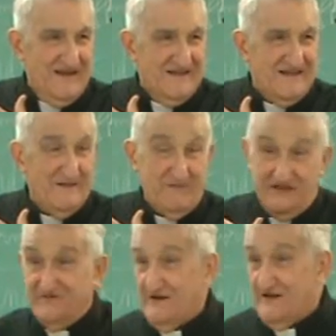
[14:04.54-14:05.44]
That
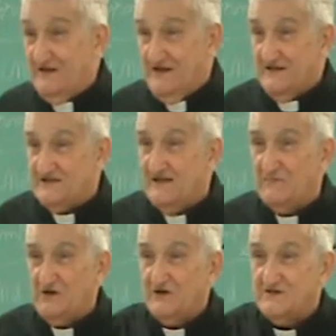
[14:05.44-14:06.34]
is very interesting
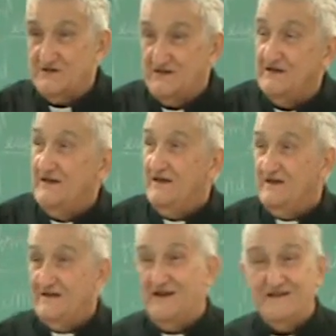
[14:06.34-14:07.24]
because they
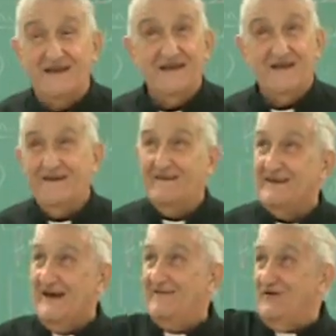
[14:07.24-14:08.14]

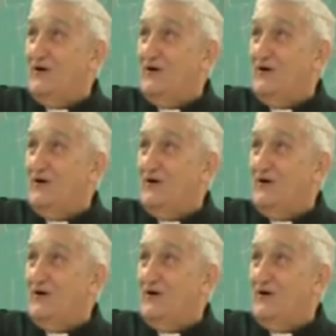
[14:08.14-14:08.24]
have